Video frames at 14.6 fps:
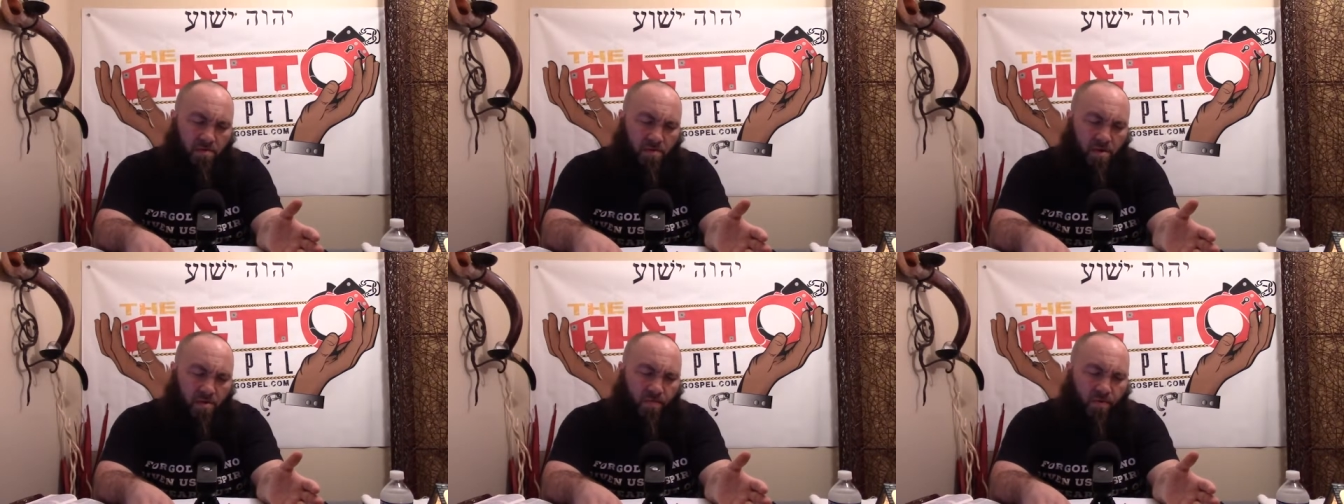
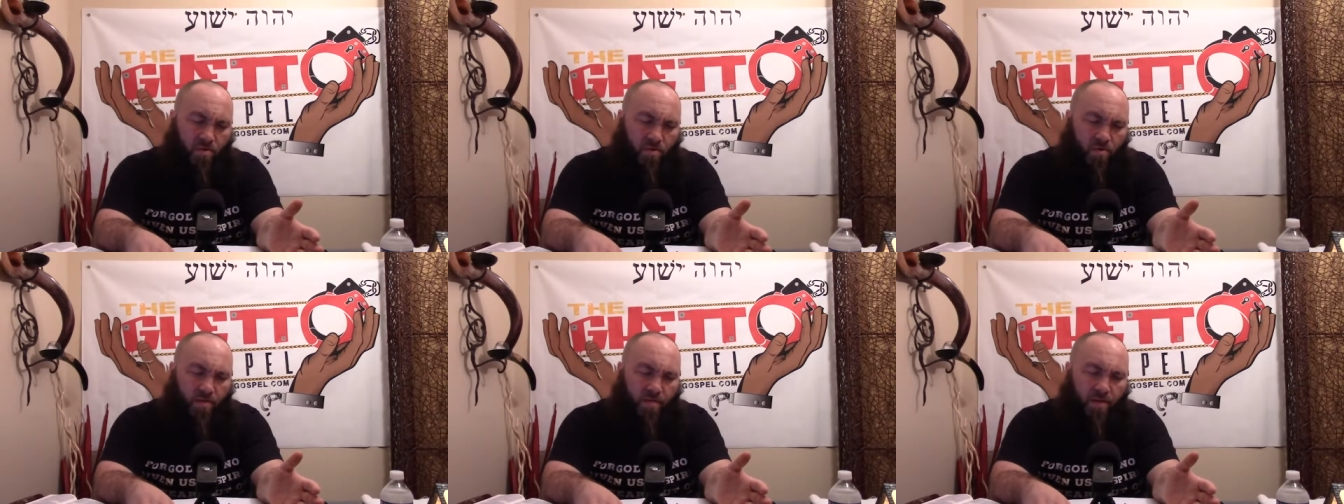if you
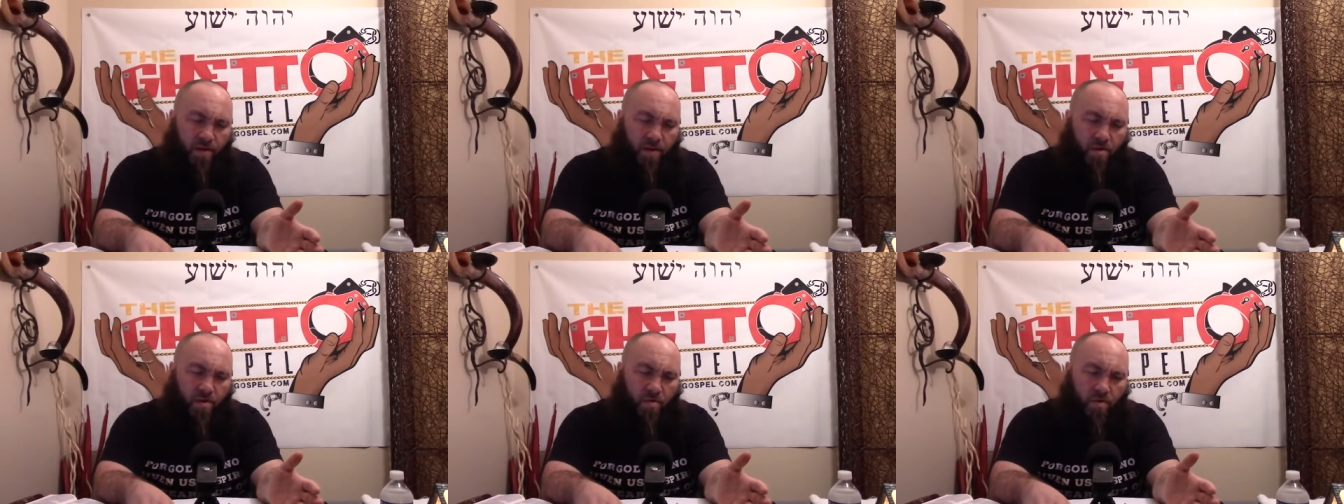do a
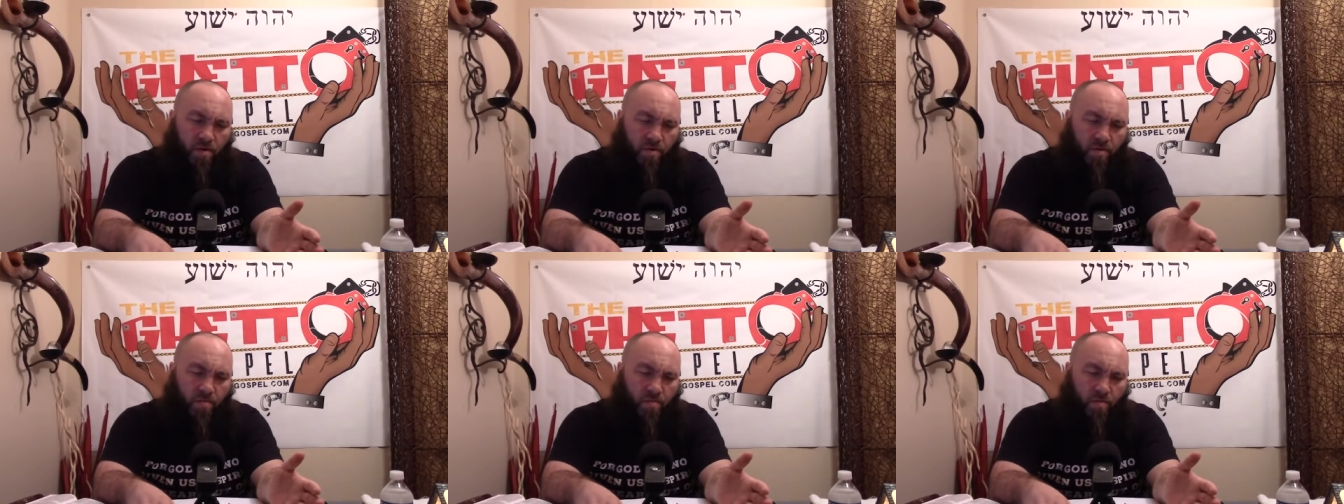video
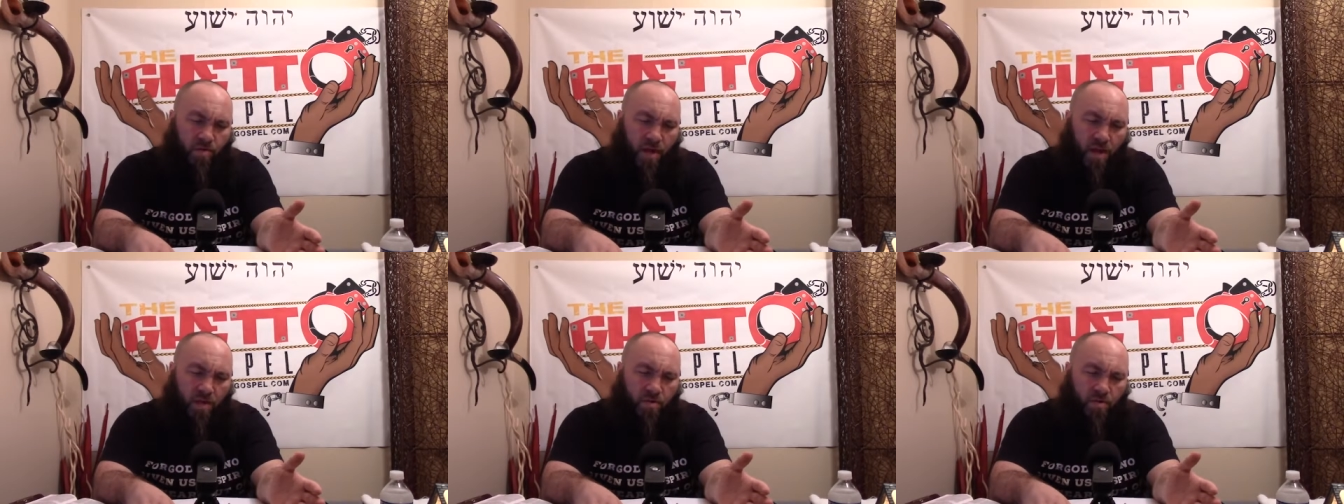on the most
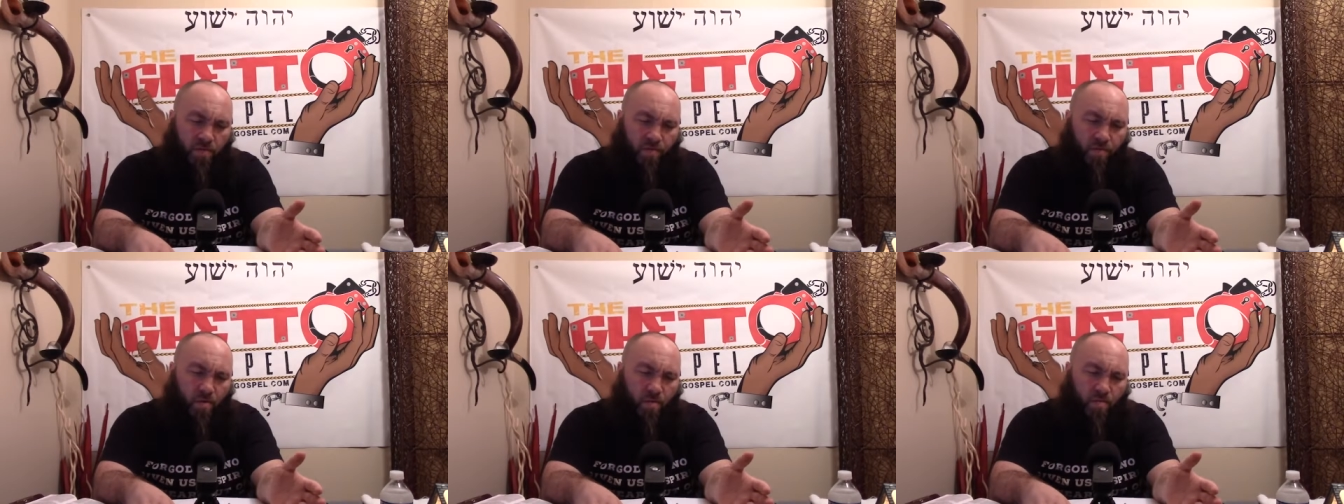ancient
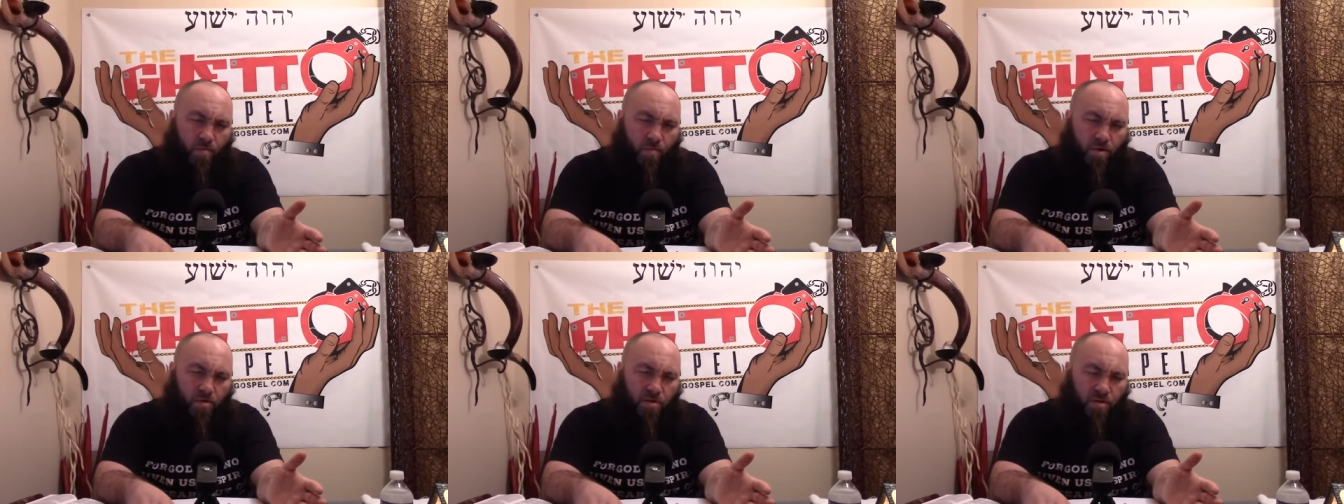form of
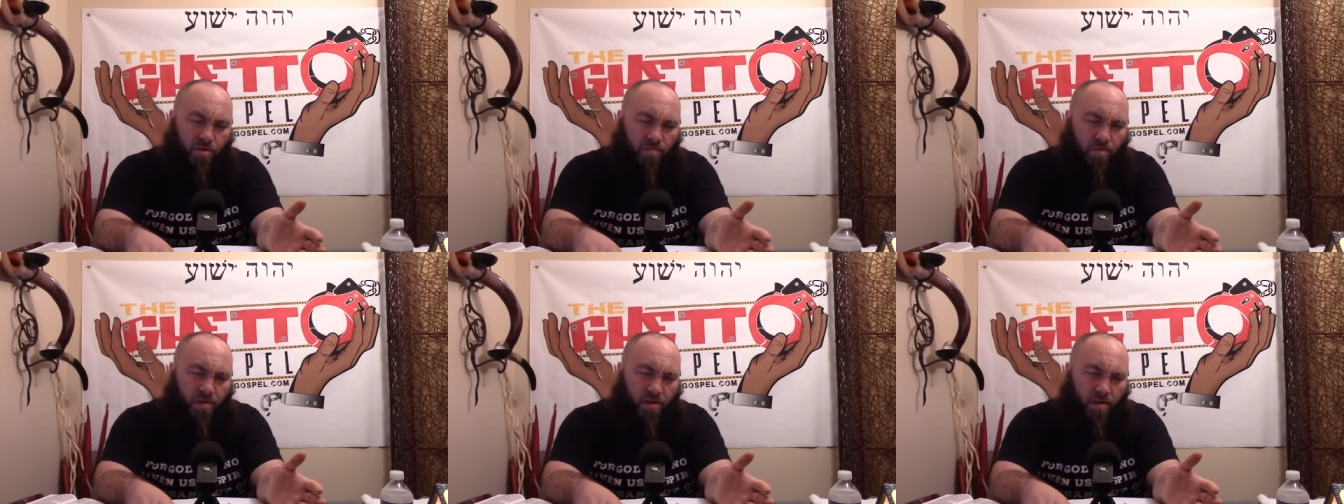
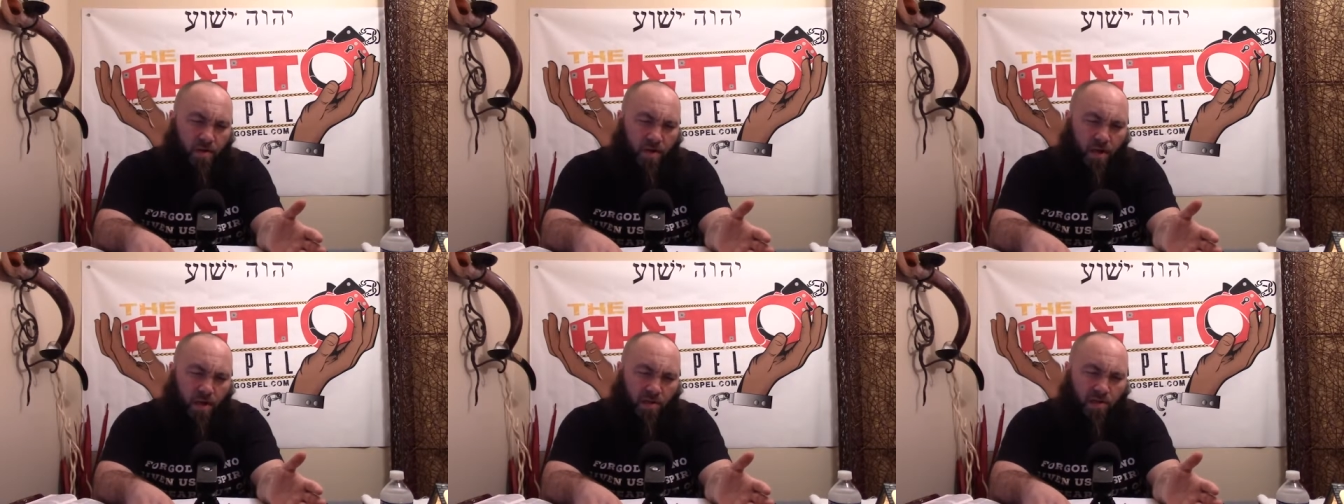worship,
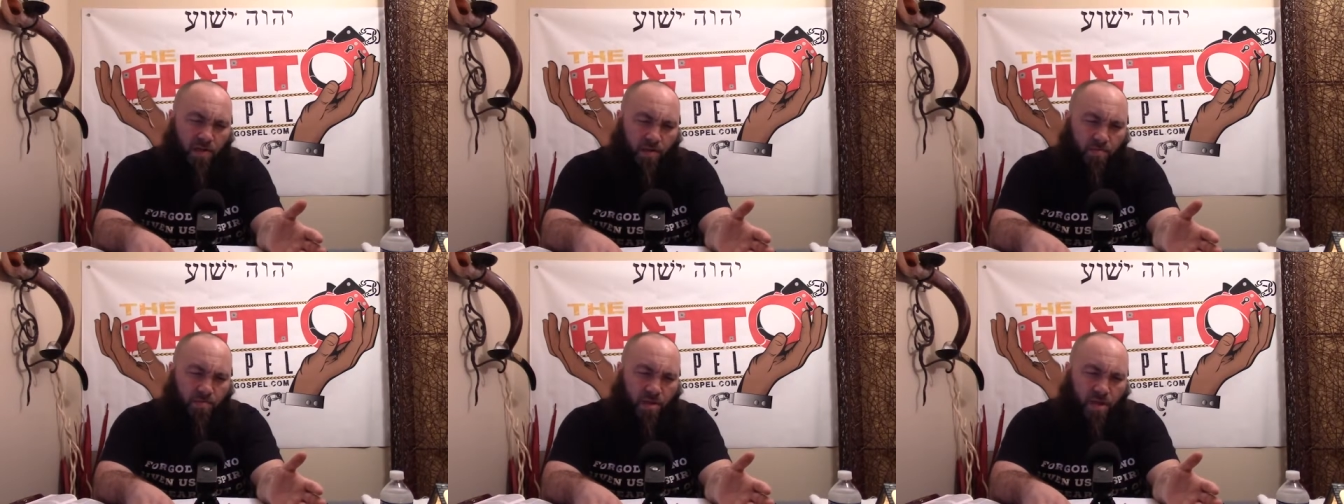it
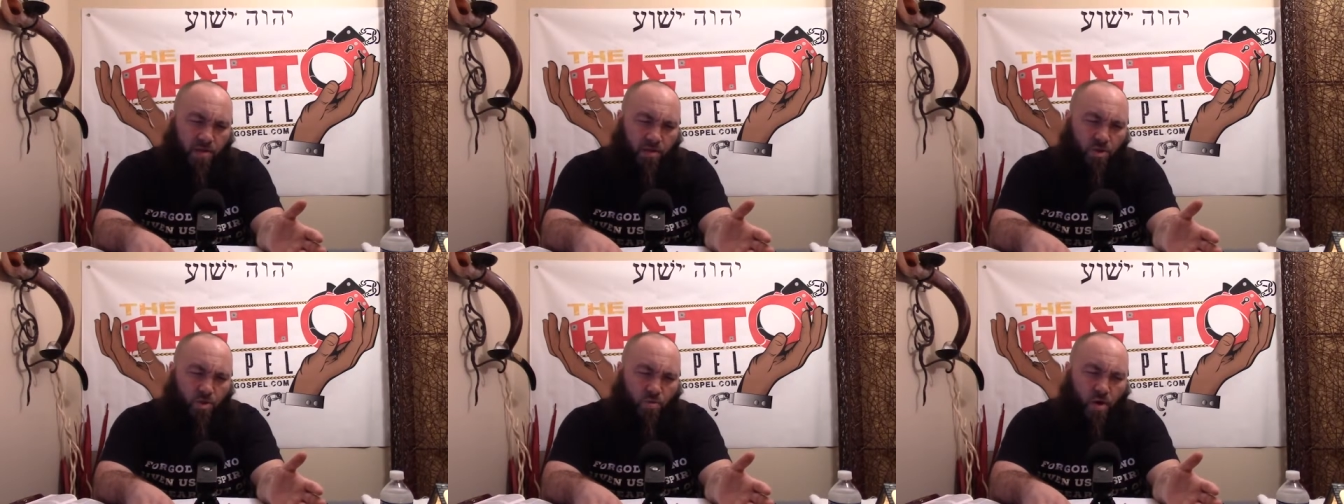seems not
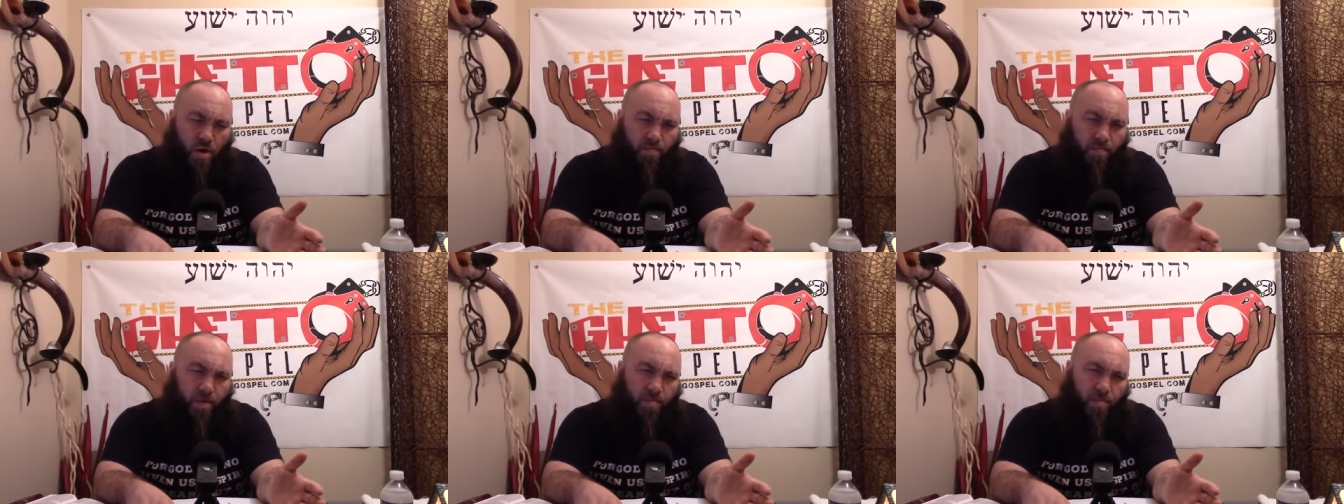to draw
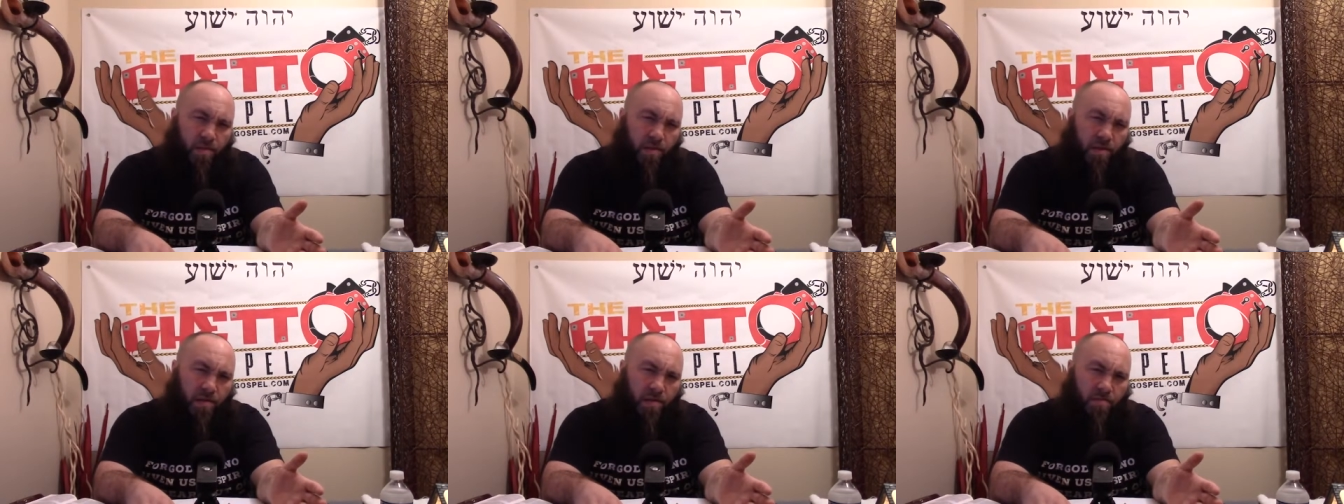people
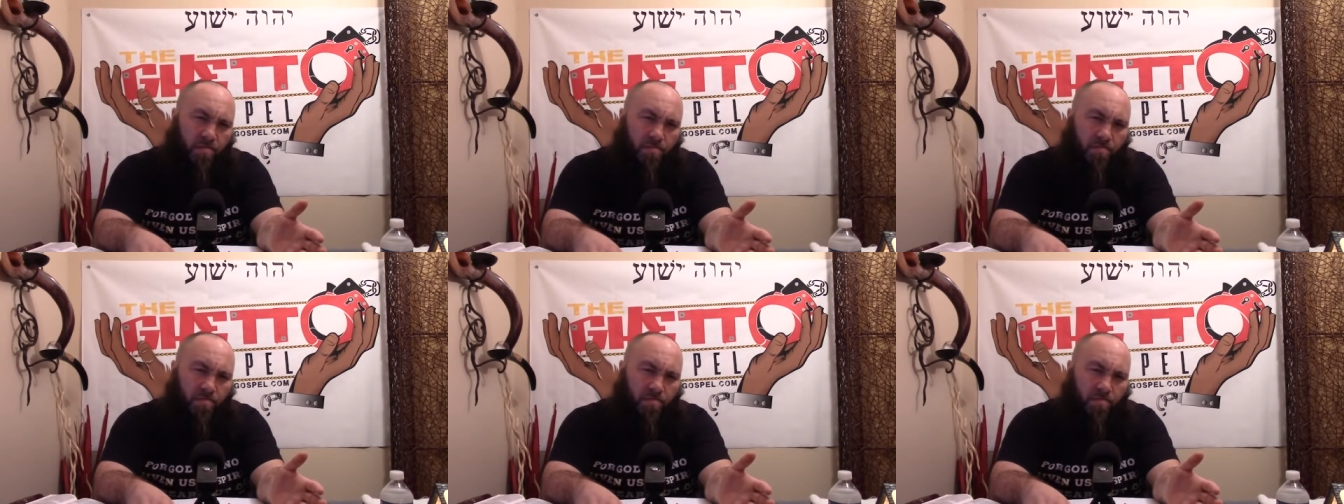in.